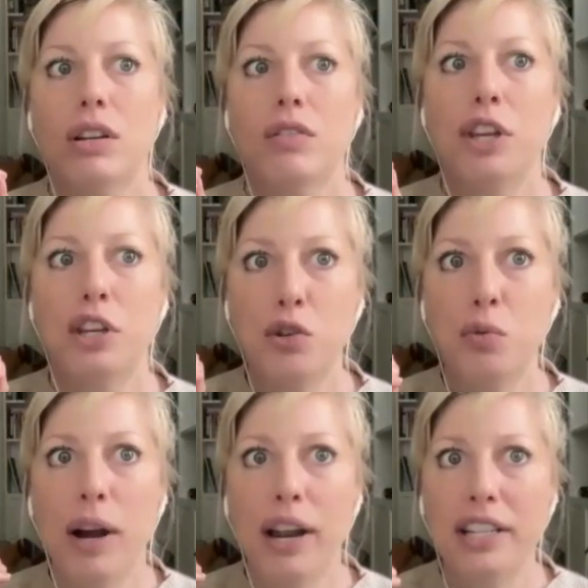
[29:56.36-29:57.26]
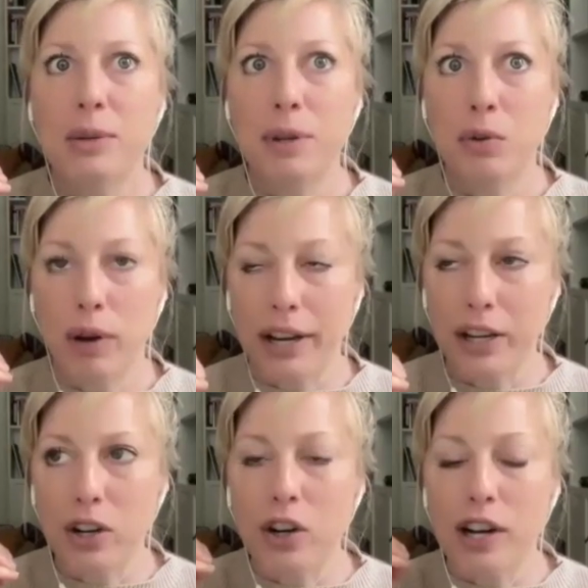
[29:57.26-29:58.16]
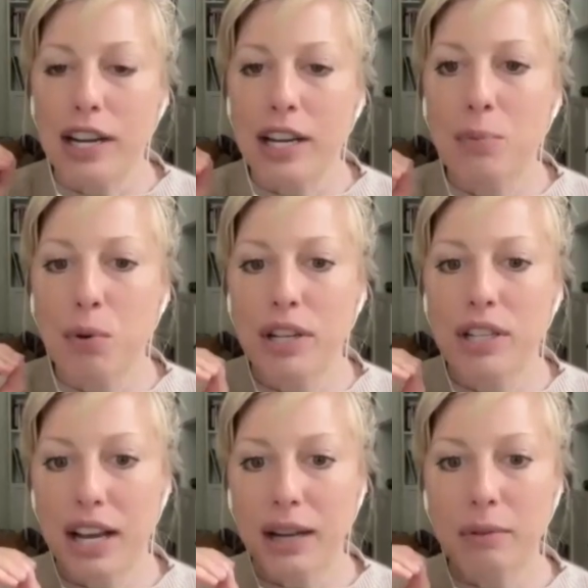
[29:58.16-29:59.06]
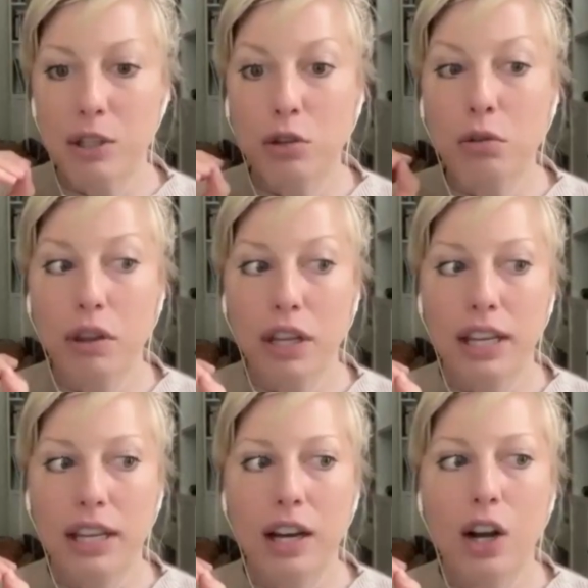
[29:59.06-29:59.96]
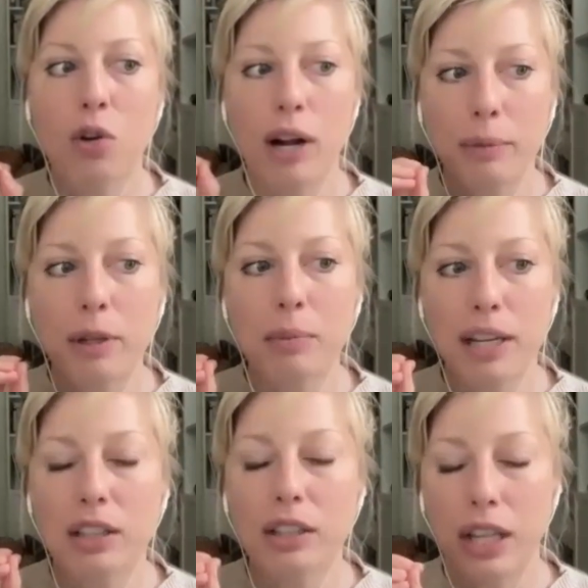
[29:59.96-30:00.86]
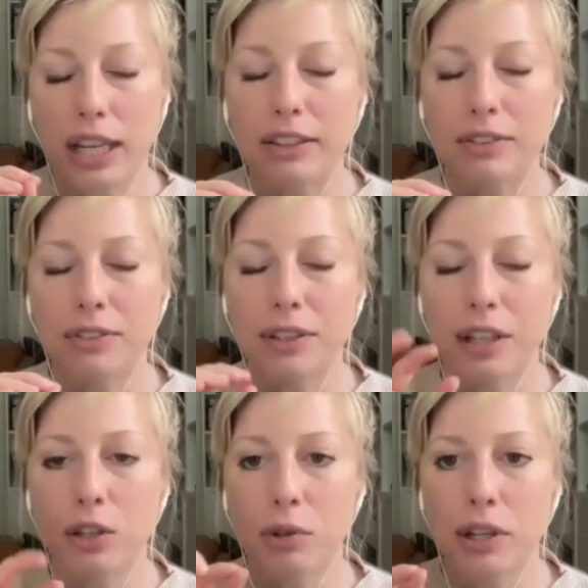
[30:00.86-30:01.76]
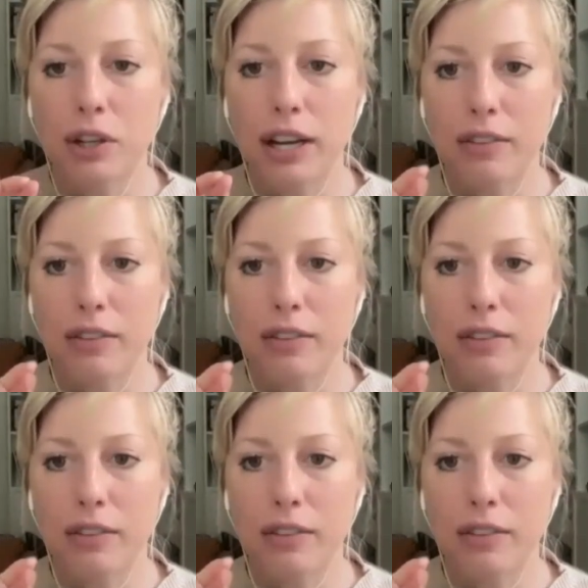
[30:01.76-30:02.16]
that you wanted to be a writer, or at any point in time did you think, oh, I'm going to make a career out of the